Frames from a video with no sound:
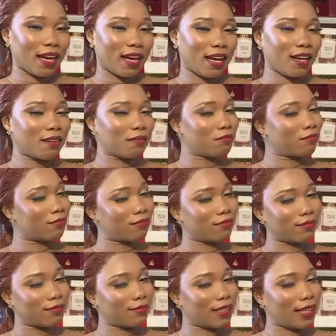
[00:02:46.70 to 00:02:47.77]

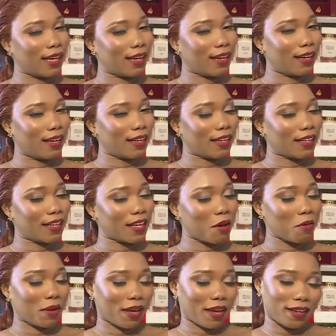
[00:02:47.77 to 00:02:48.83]
um,
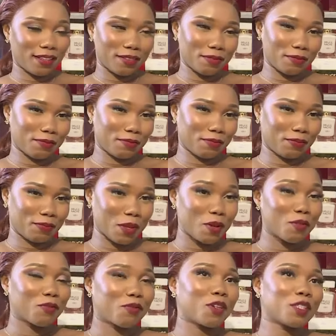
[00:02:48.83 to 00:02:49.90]
okay.
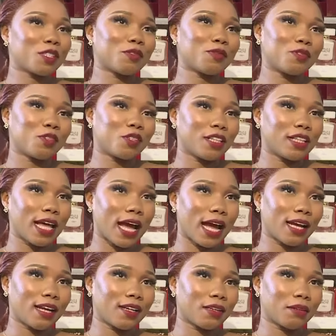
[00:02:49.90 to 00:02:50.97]
First of all,
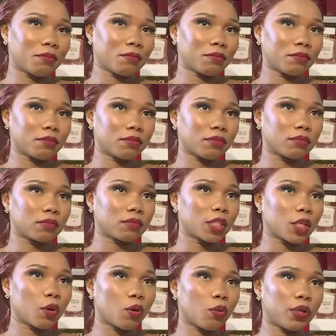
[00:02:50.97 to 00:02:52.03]
I am
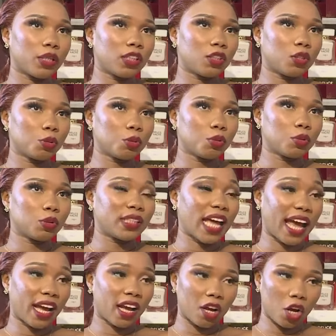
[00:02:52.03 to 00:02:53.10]
going to
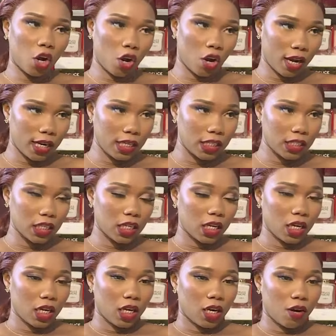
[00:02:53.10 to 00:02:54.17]
thank God
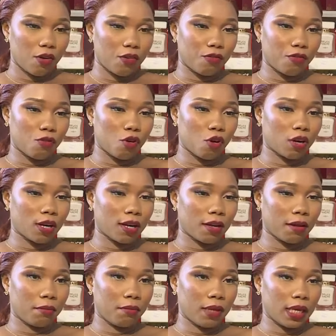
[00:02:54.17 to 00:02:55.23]

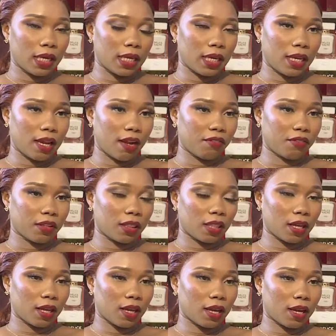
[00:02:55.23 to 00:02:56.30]
for making
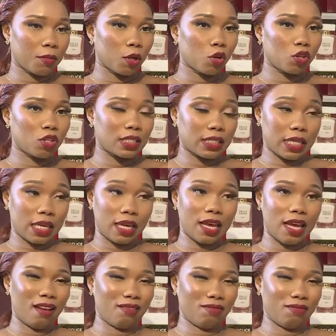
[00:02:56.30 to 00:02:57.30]
everything, I'm not going to say